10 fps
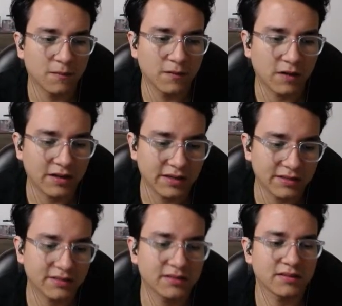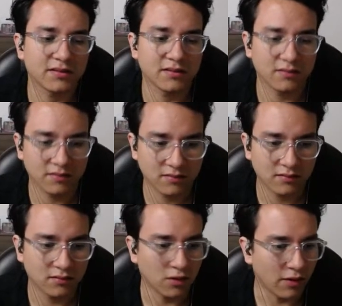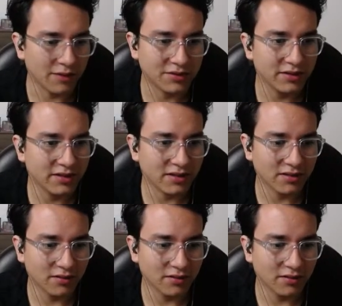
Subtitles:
Yes. No, absolutely not. No.